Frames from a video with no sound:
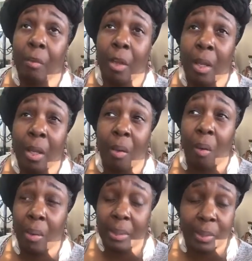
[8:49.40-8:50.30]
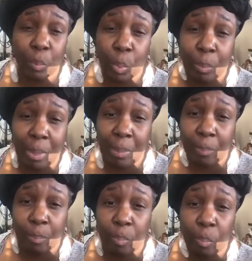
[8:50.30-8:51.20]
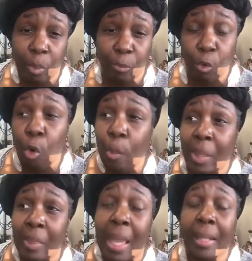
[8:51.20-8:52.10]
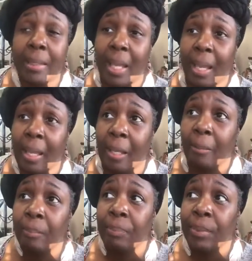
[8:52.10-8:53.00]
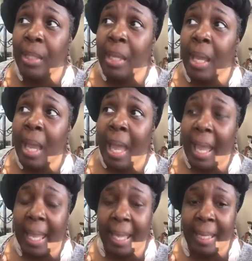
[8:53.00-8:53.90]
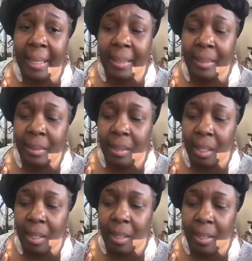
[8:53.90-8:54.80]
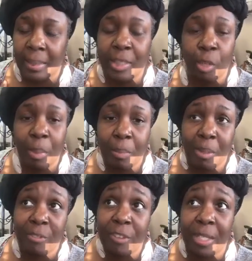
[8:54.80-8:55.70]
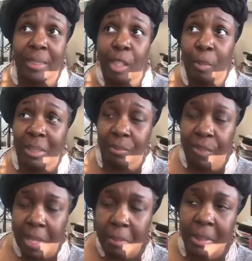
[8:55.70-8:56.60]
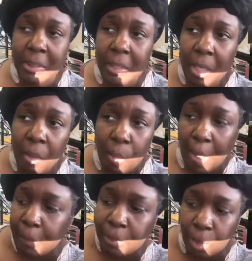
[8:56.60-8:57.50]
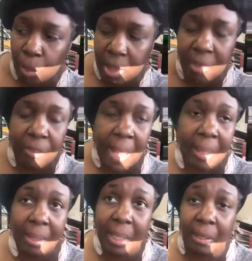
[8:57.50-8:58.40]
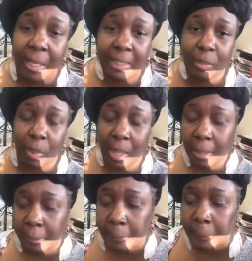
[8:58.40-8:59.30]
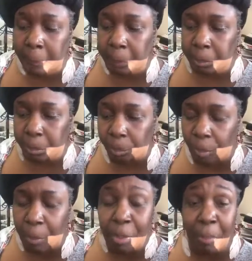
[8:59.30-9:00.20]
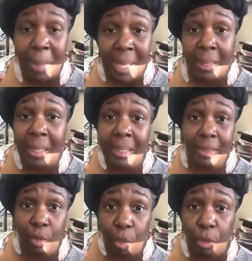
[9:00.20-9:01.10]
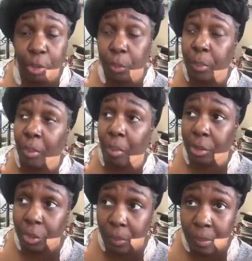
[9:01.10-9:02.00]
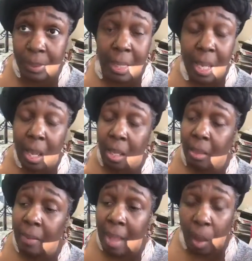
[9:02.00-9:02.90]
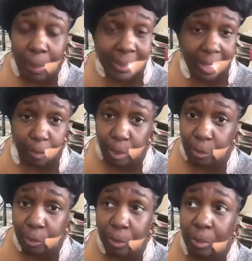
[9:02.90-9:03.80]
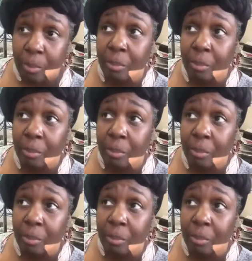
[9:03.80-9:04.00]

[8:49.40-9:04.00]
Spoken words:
artists will be performing that day. And it's going to be a big event. It's going to be some famous rappers or whatever out there as well. But the main thing is the car show. The car shows, they always have beautiful,